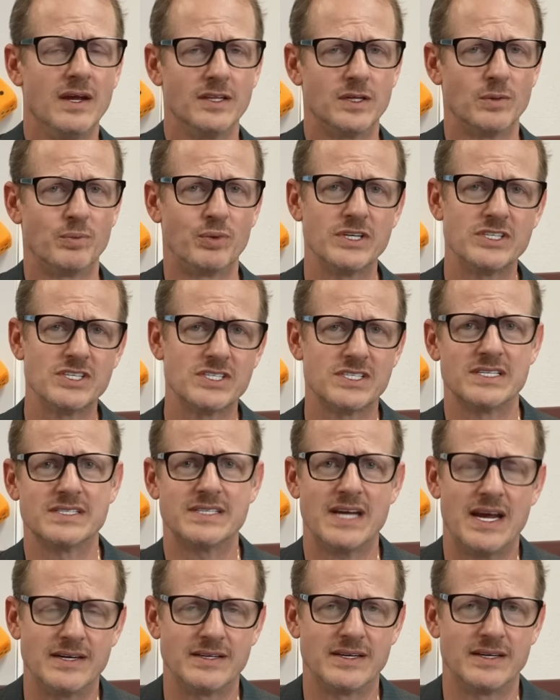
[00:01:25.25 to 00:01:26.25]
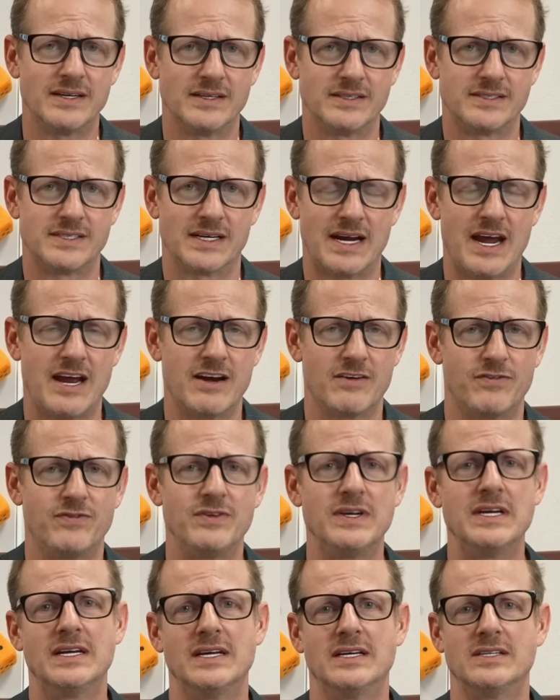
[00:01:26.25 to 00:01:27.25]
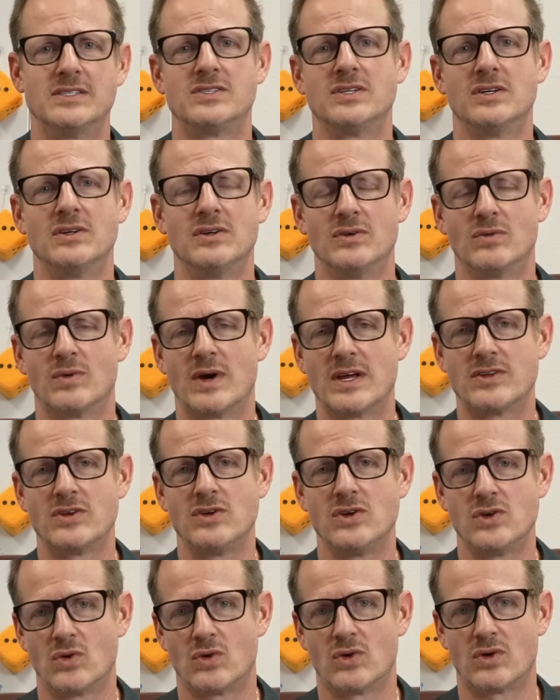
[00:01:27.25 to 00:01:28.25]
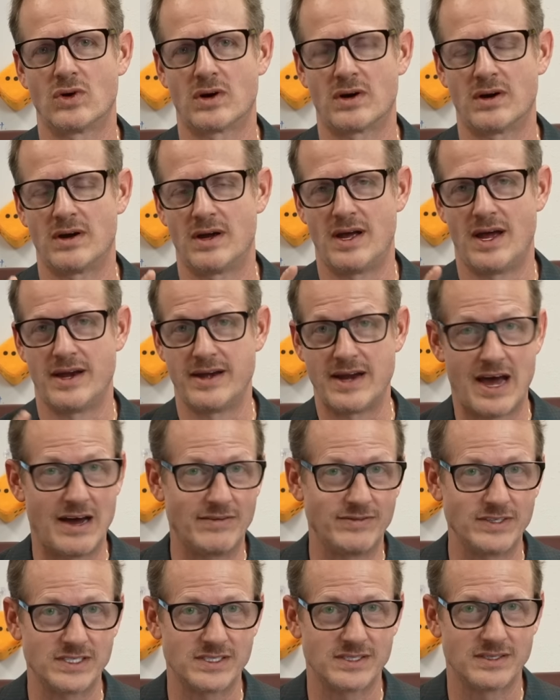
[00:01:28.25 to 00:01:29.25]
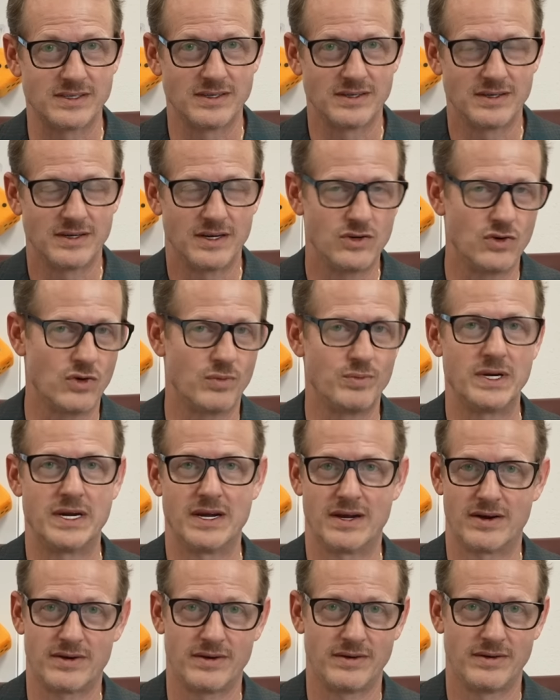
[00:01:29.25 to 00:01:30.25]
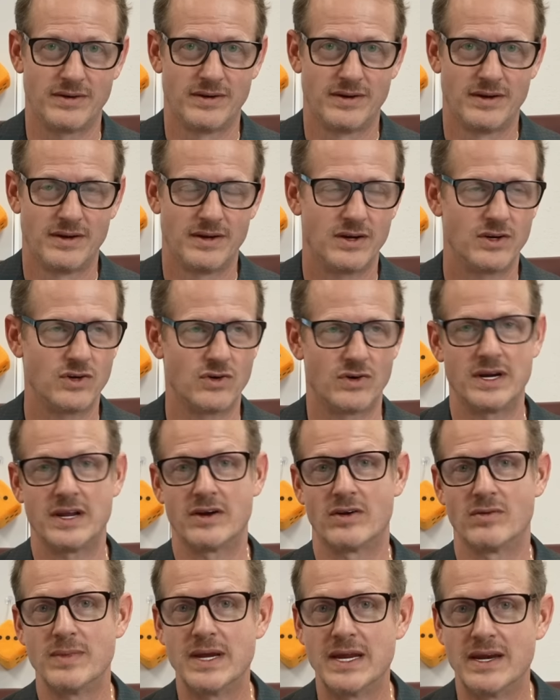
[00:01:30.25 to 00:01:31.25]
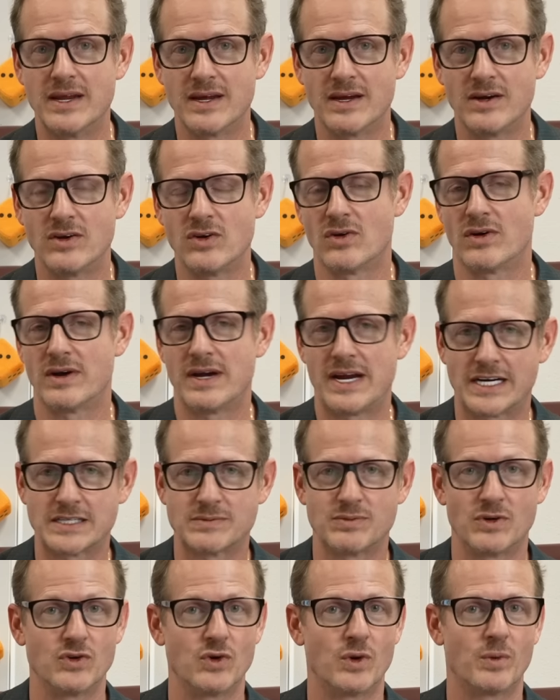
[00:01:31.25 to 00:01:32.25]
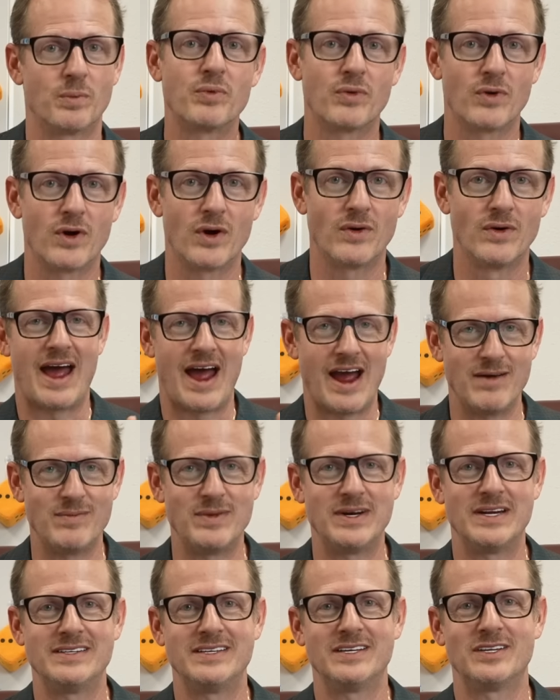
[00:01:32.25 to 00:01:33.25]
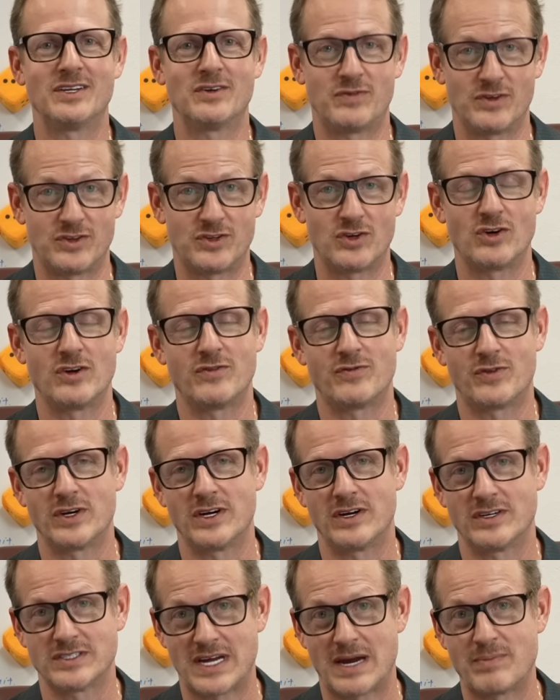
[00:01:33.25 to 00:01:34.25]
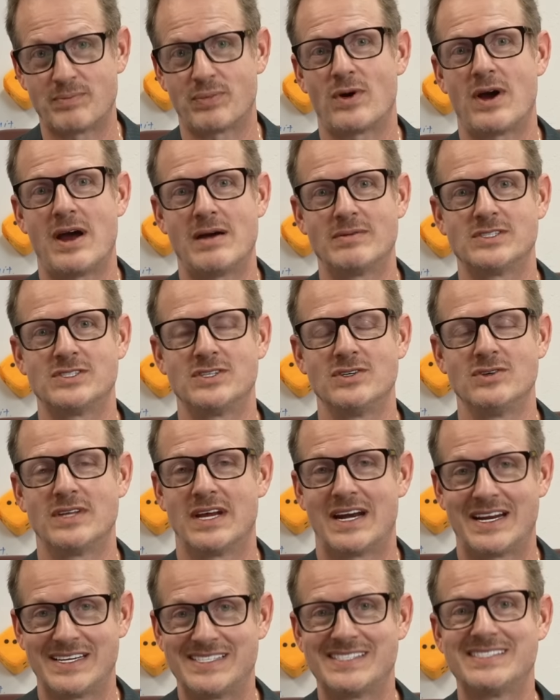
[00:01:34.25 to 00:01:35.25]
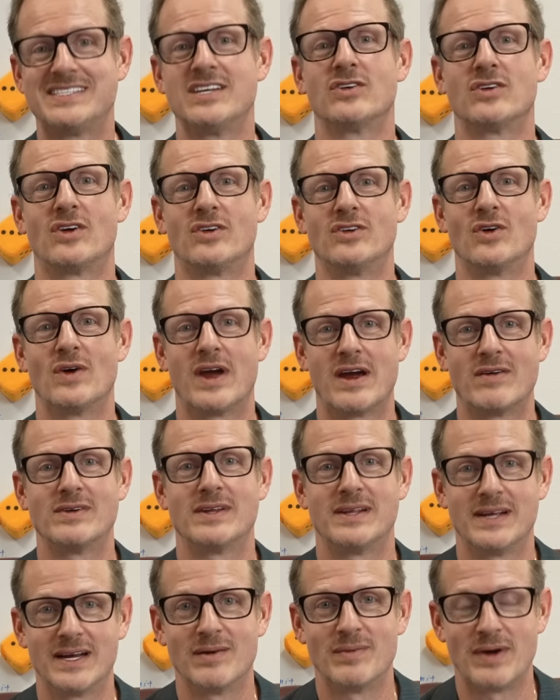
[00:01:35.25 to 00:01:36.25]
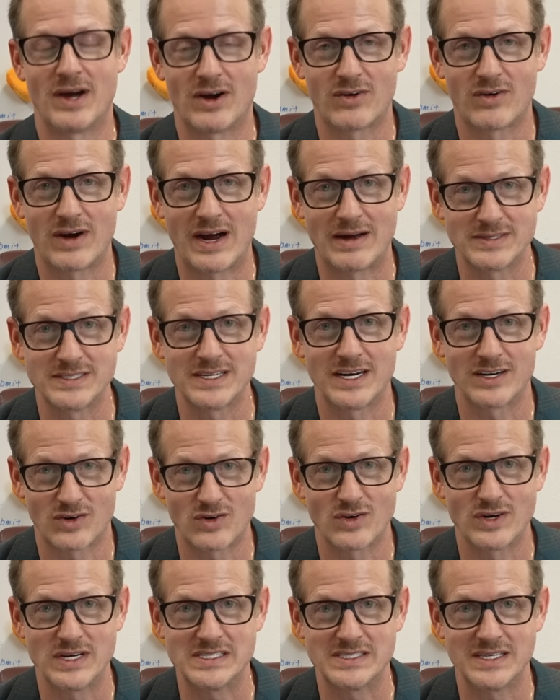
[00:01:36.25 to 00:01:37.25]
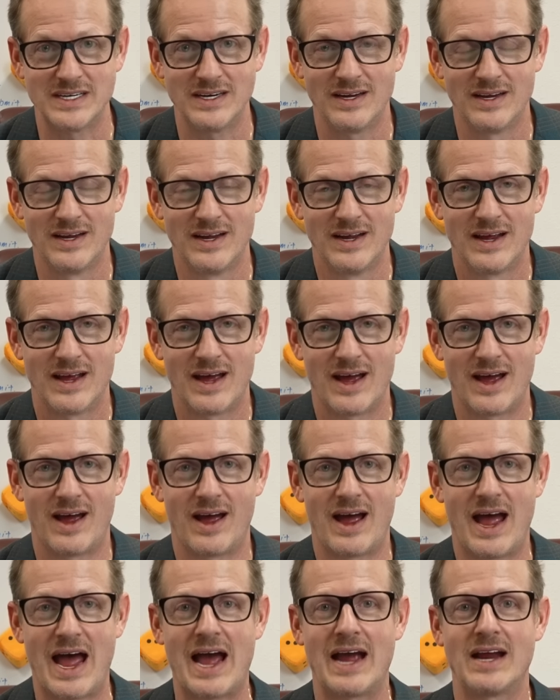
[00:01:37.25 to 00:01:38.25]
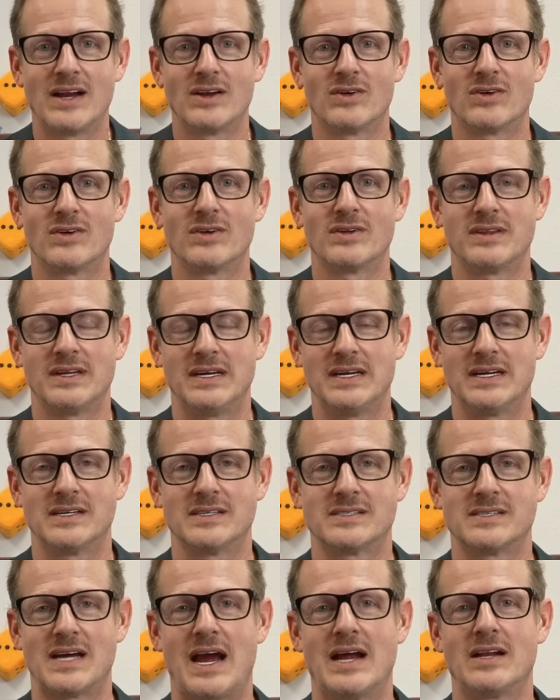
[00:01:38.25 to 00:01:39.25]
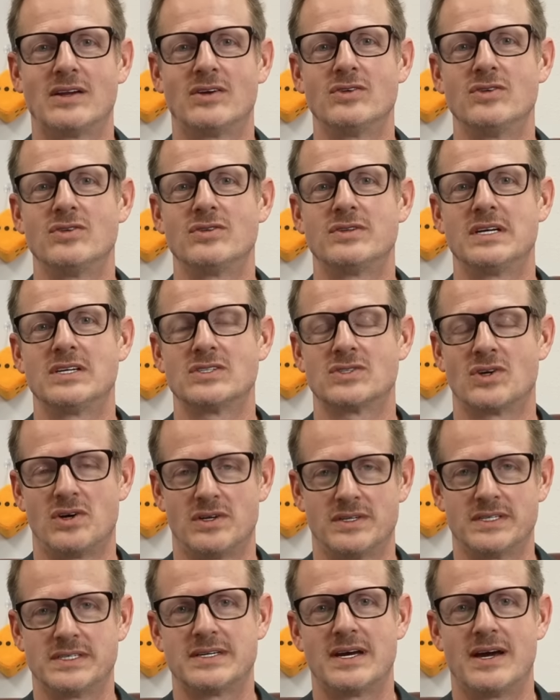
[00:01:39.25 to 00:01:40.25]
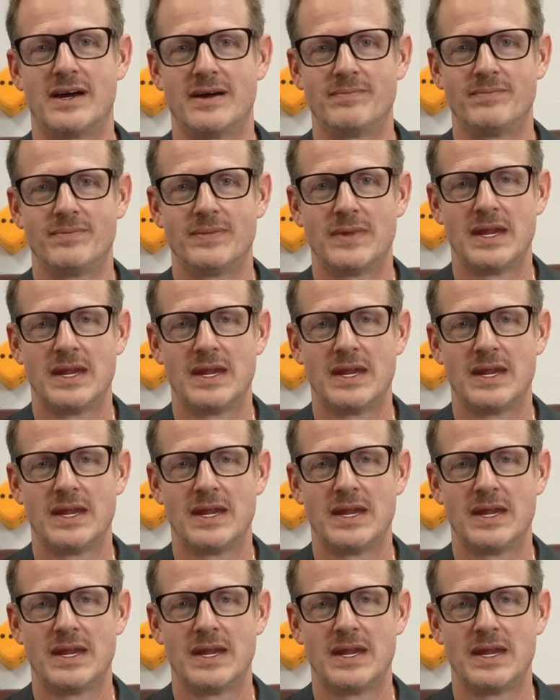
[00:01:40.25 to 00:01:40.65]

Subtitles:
The Bridge is intended to kind of feed into whether you're a novice, you're a beginner, you're an intermediate, you're an expert, you're a pro. I've been a dealer for 34 years. I promise you that I still don't know everything about craps. Isn't that crazy? I learn new things all the time.